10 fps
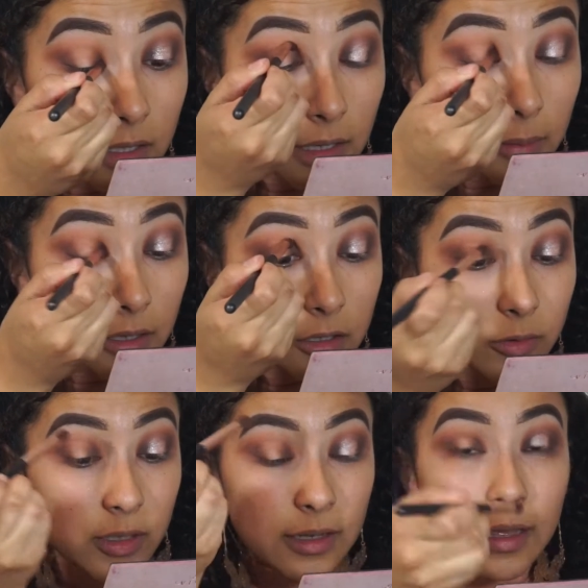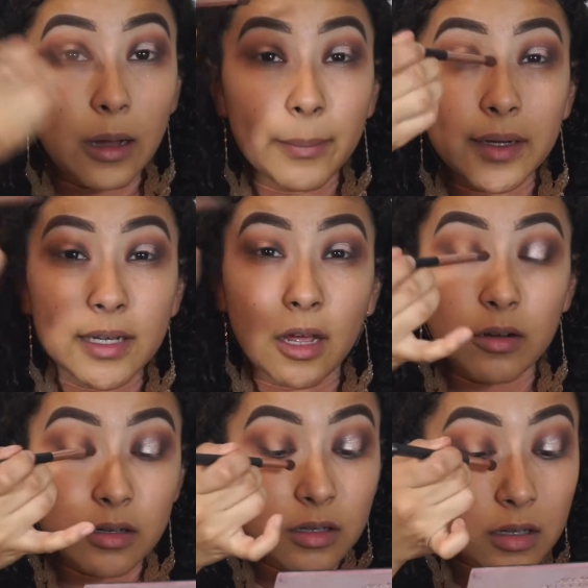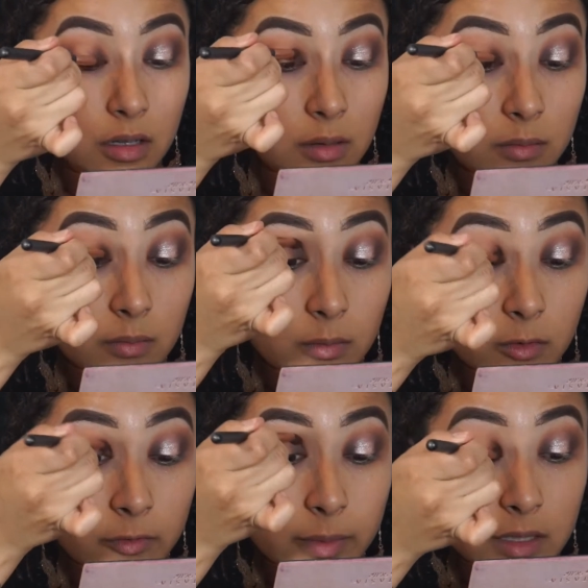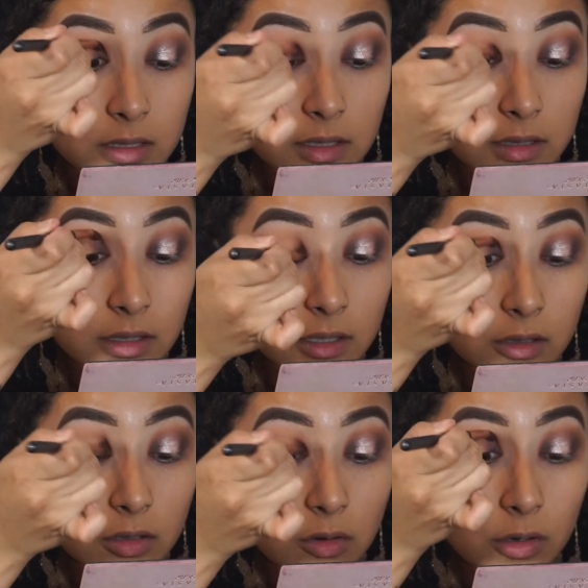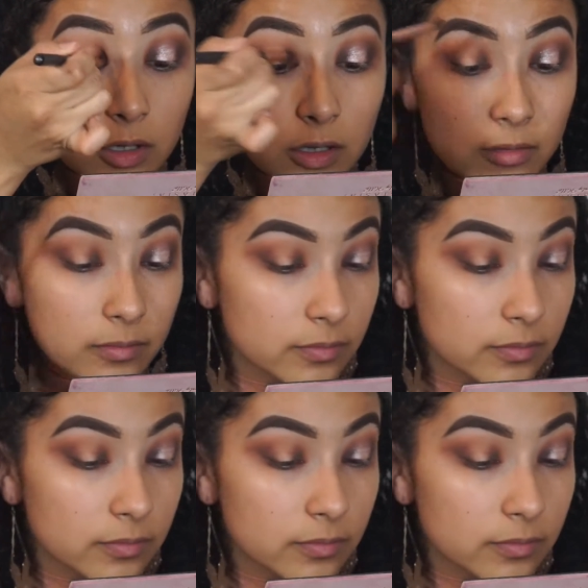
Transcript: And I'm kind of doing up and down movements in the inner corner.